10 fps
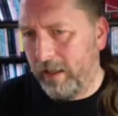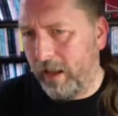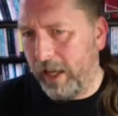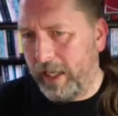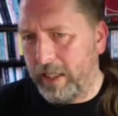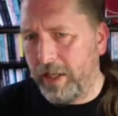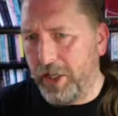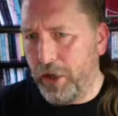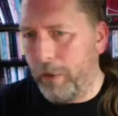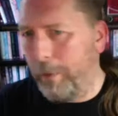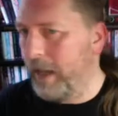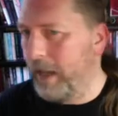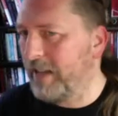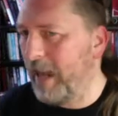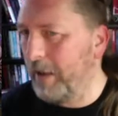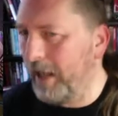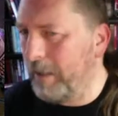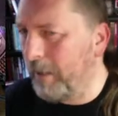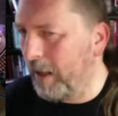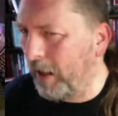like Eastern European sounding
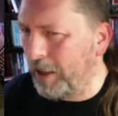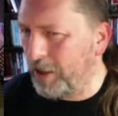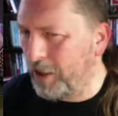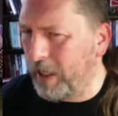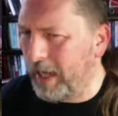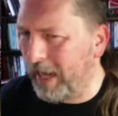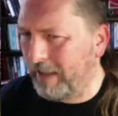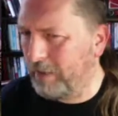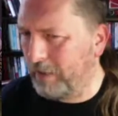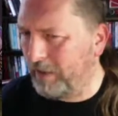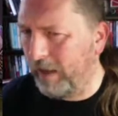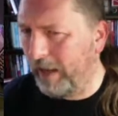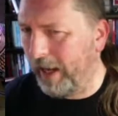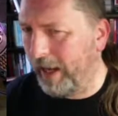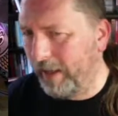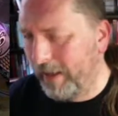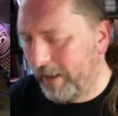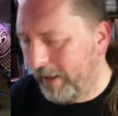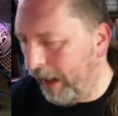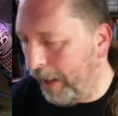name, like Julieta or something like
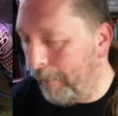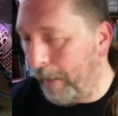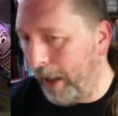that.